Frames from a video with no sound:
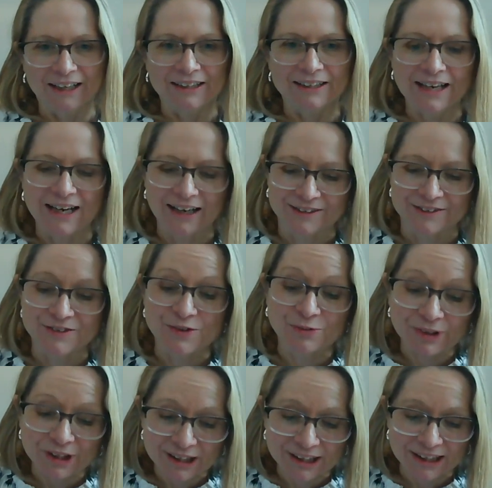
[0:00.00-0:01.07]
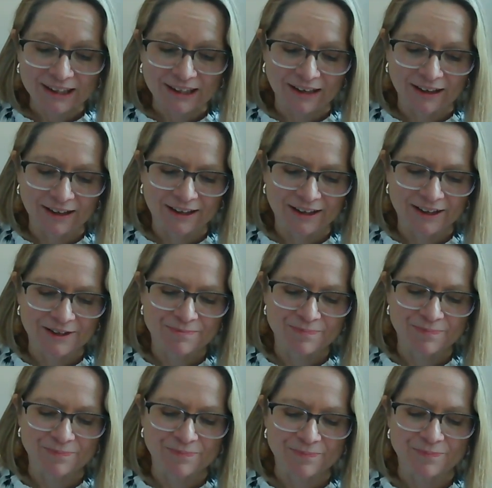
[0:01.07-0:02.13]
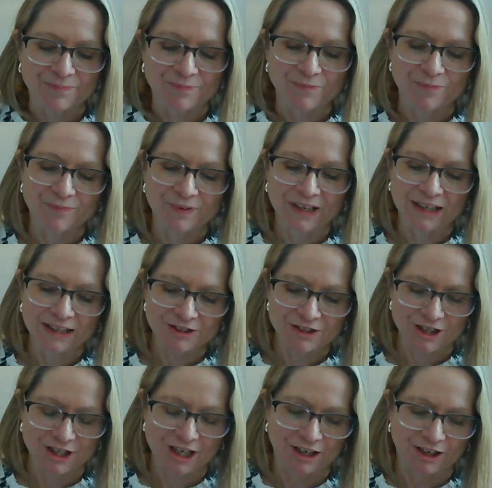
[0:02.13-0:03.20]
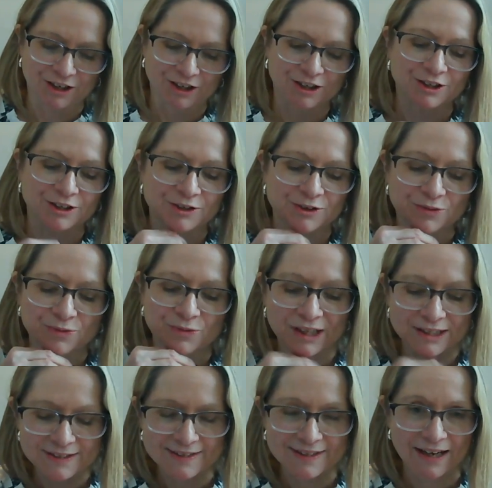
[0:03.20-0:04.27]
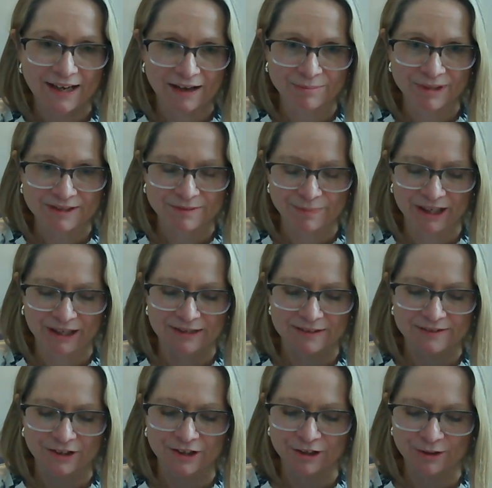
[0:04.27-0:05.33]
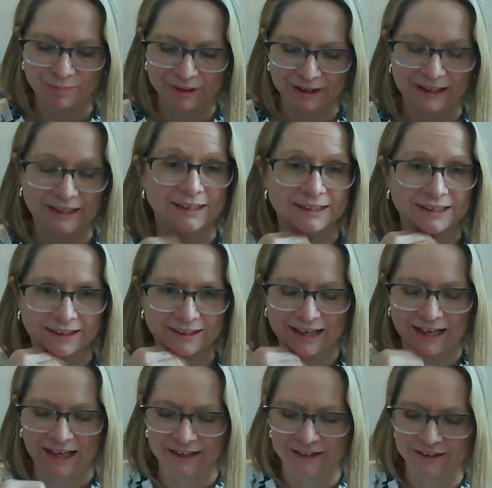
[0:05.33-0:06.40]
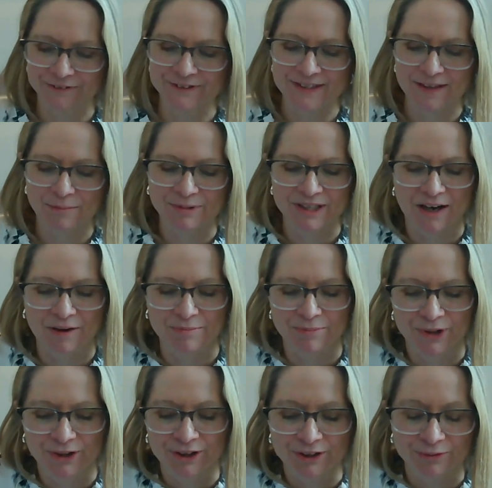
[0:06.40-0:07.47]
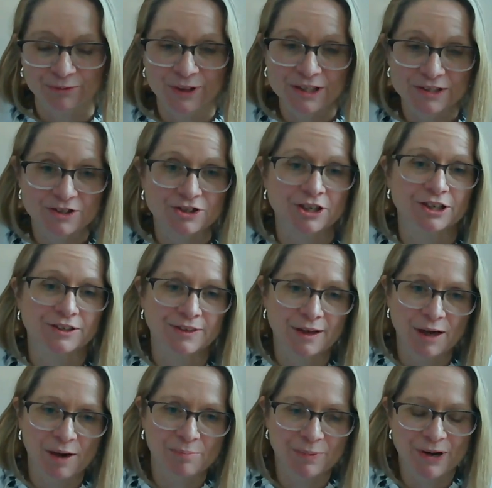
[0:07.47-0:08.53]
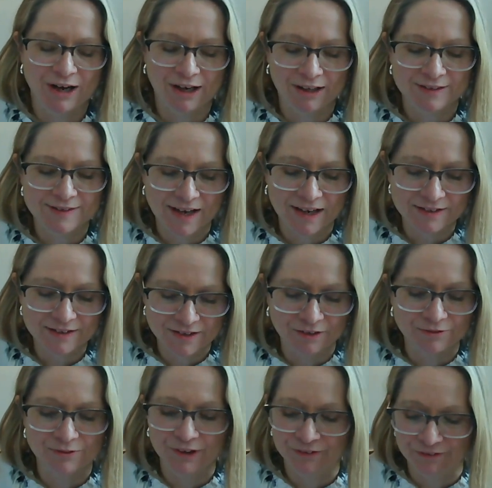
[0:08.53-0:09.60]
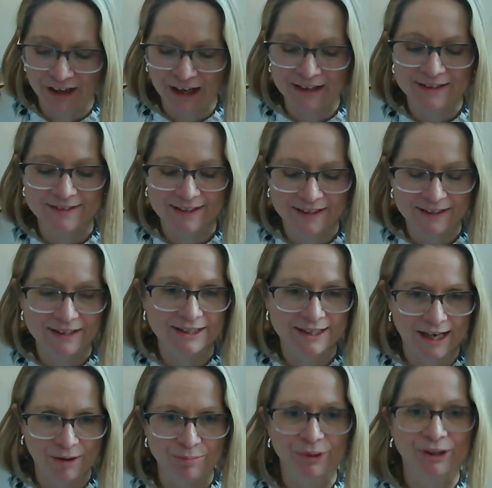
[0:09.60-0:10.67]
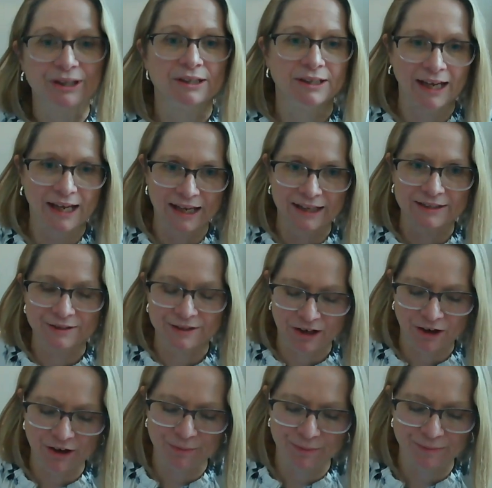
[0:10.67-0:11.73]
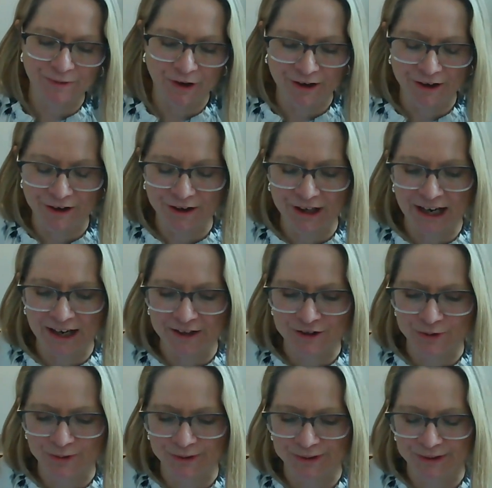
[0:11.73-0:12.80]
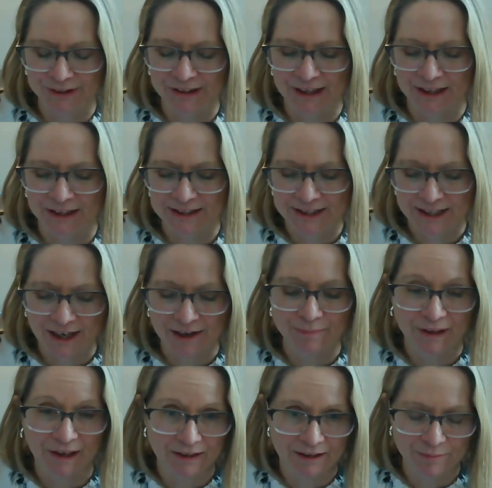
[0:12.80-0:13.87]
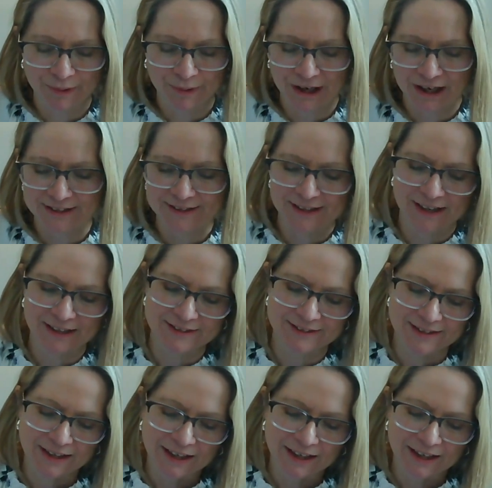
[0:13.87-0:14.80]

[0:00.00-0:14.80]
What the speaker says: Yeah. So really, each year, once the MSPEs are completed at the end of September, we start that process on revising the template and our actual timeline and process.